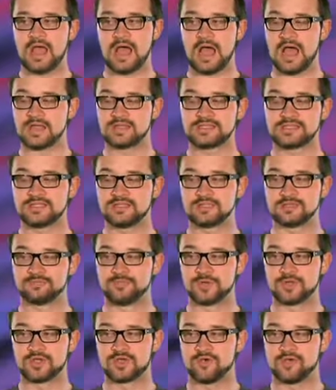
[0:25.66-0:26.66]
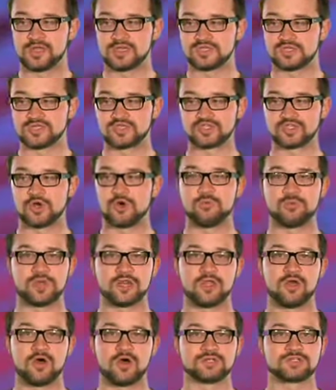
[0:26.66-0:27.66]
I see this book going in so
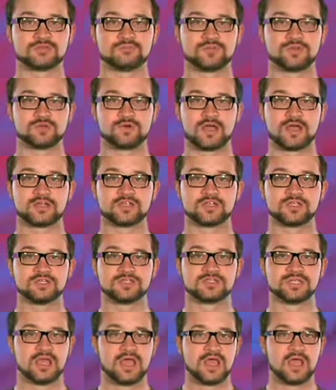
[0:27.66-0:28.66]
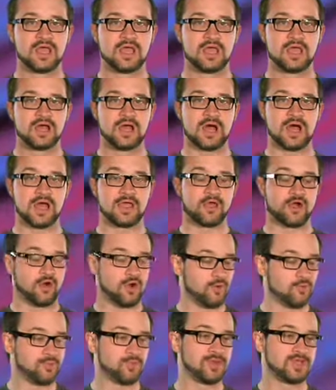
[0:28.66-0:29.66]
many awesome directions. I
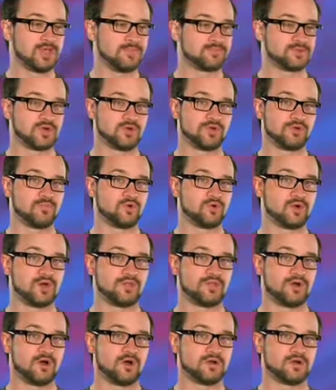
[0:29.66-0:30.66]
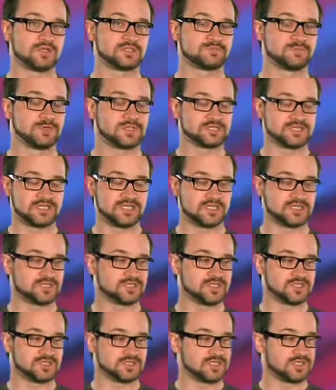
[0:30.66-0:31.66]
hope we keep Tony Moore on the artist because he is
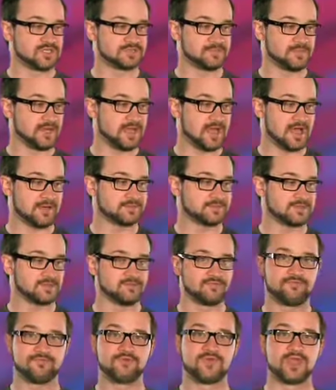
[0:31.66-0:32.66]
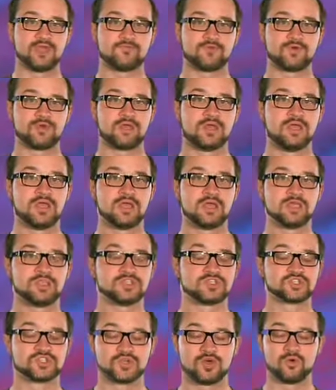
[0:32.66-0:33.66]
my absolute favorite. He's
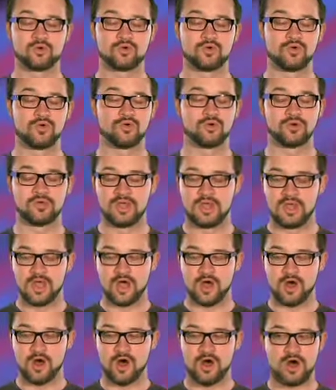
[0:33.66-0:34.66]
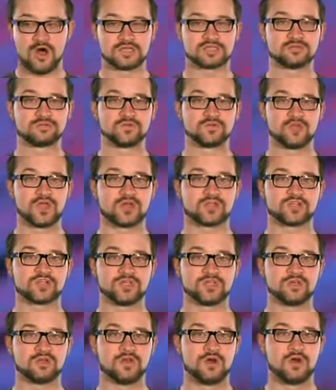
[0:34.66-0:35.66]
so cool, awesome
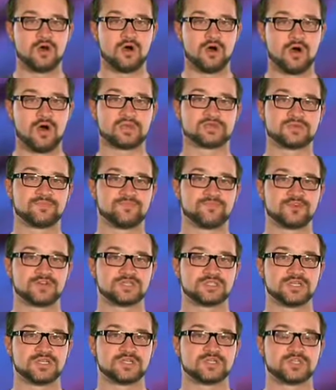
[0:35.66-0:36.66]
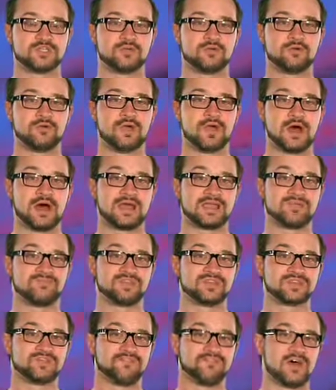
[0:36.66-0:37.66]
direction, awesome first issue. I give
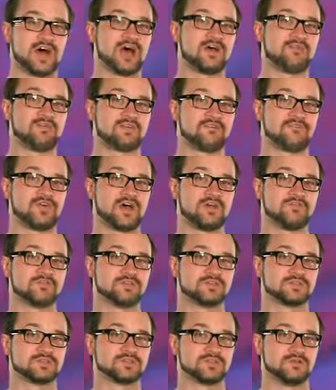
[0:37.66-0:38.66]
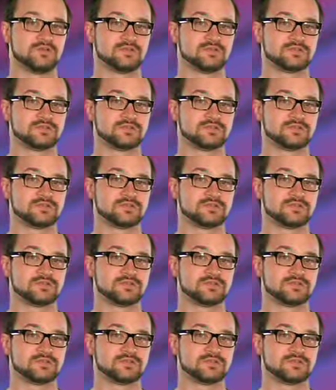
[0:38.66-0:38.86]
this 5 out of 5 Nerd Skulls.